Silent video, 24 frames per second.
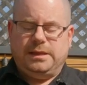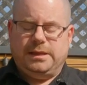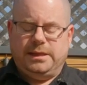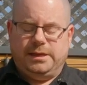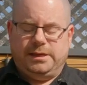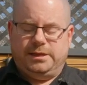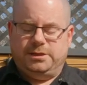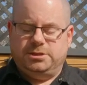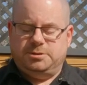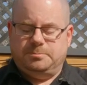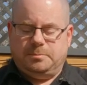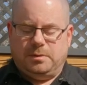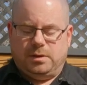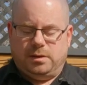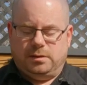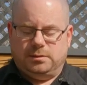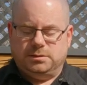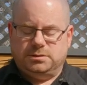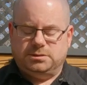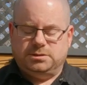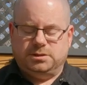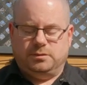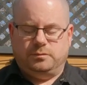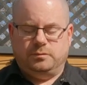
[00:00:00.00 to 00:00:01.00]
in each
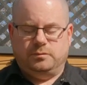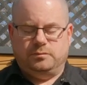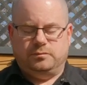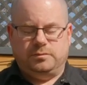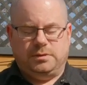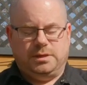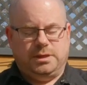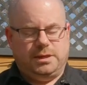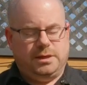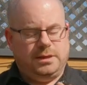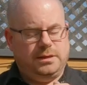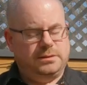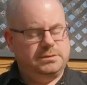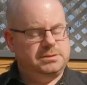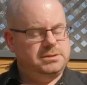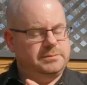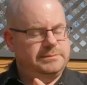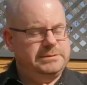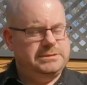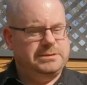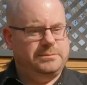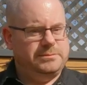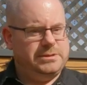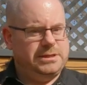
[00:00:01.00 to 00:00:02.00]
bottle. So uh, there's
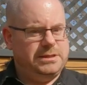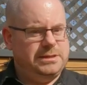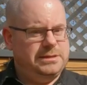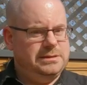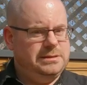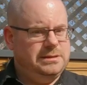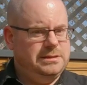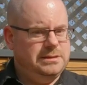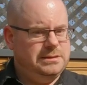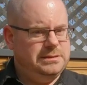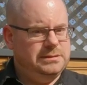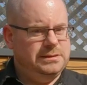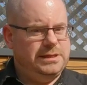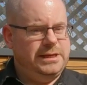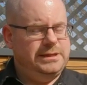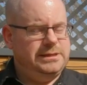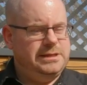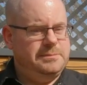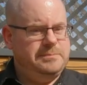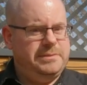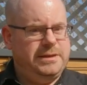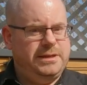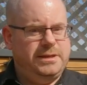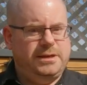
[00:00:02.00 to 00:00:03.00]
gonna be something
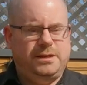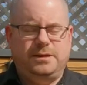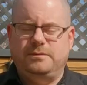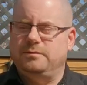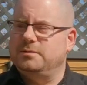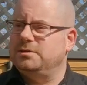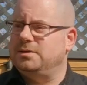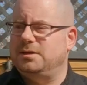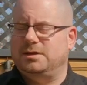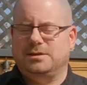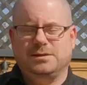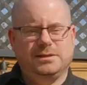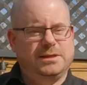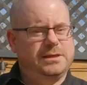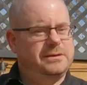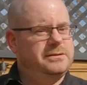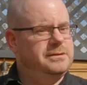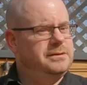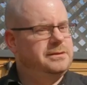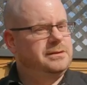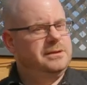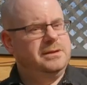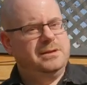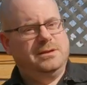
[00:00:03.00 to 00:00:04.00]
lightly peated. We're talking
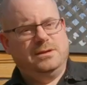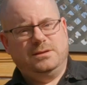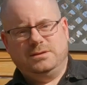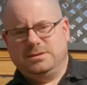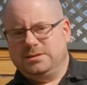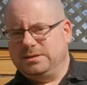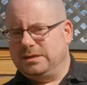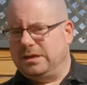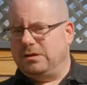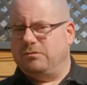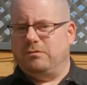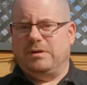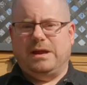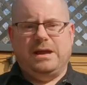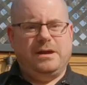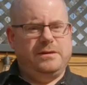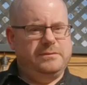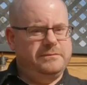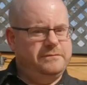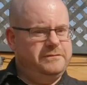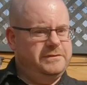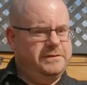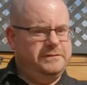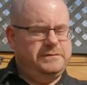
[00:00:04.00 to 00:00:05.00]
like
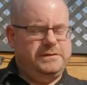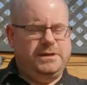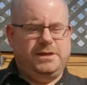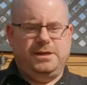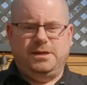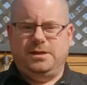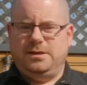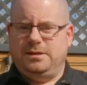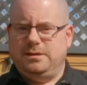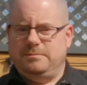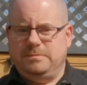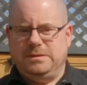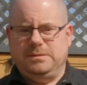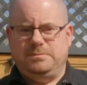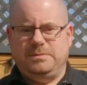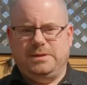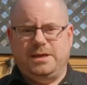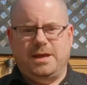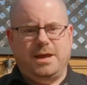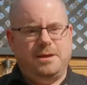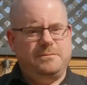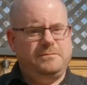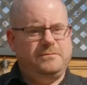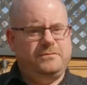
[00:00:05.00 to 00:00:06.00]
around 50
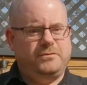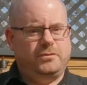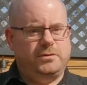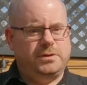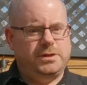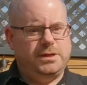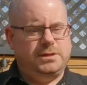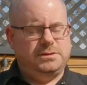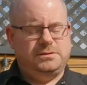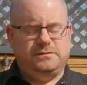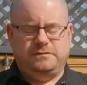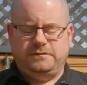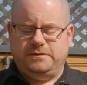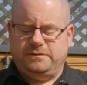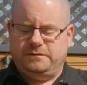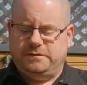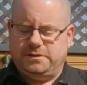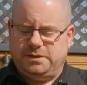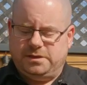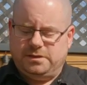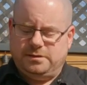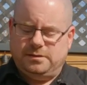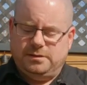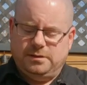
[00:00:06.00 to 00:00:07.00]
ppm, 48 to
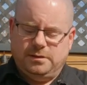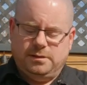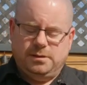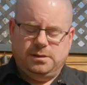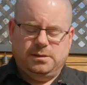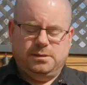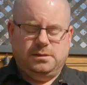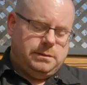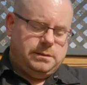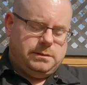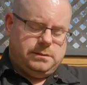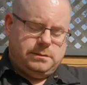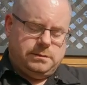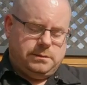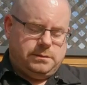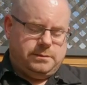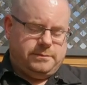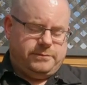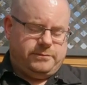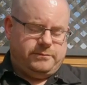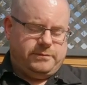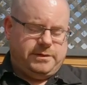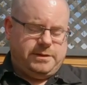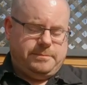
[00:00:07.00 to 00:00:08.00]
50.
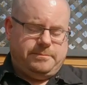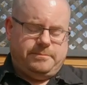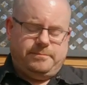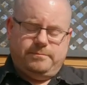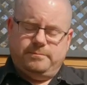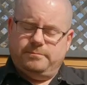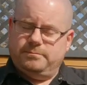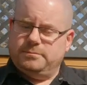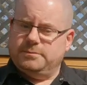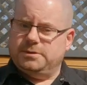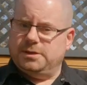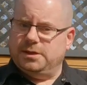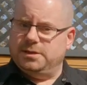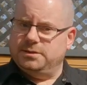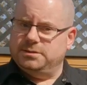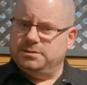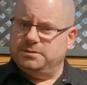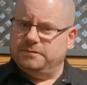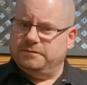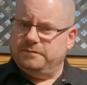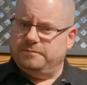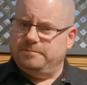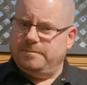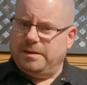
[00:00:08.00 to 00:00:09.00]
The three
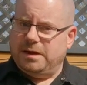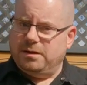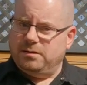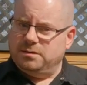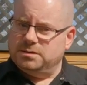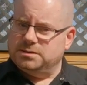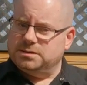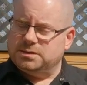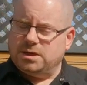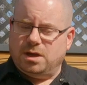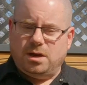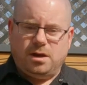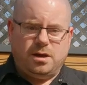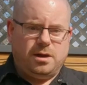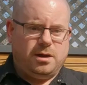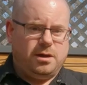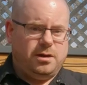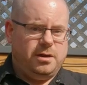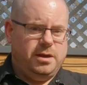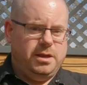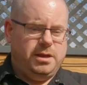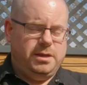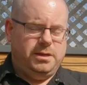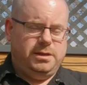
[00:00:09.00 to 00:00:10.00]
kinds of barrels
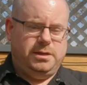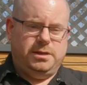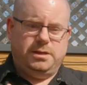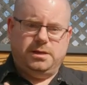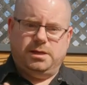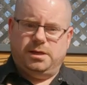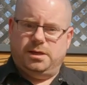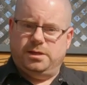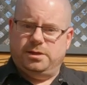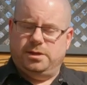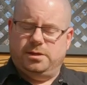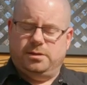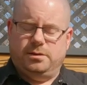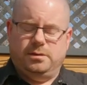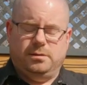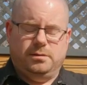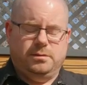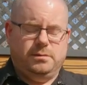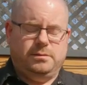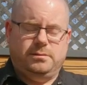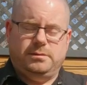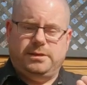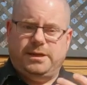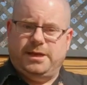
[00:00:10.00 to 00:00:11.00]
are you got
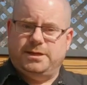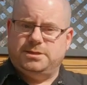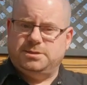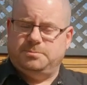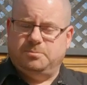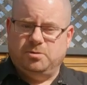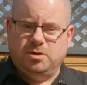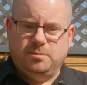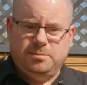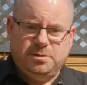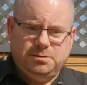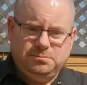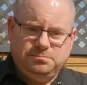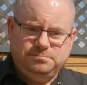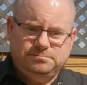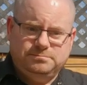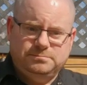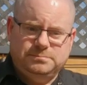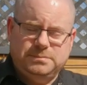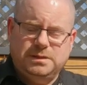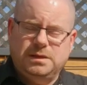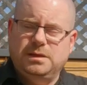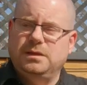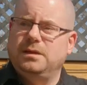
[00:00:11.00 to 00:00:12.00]
your ex bourbon,
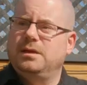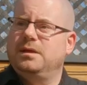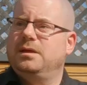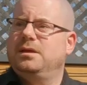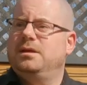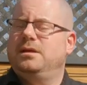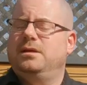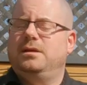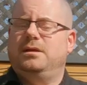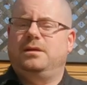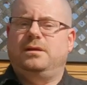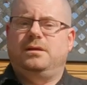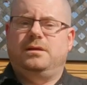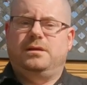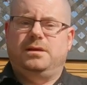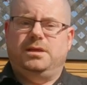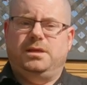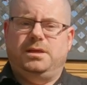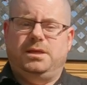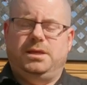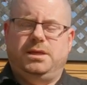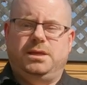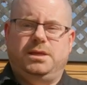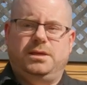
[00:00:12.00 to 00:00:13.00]

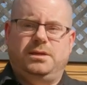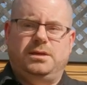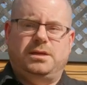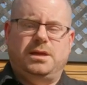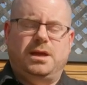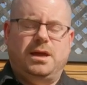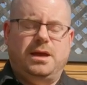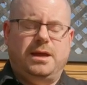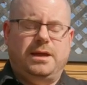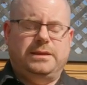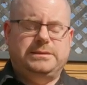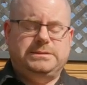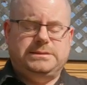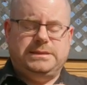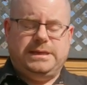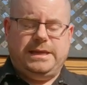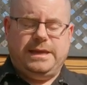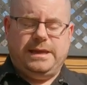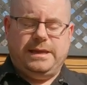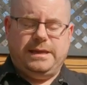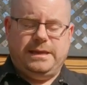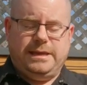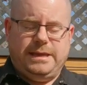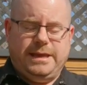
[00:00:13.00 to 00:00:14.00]
you got
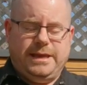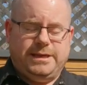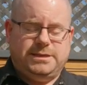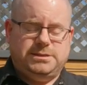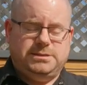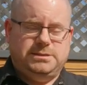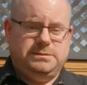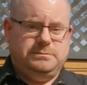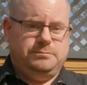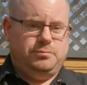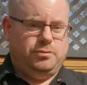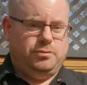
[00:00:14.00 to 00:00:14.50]
ex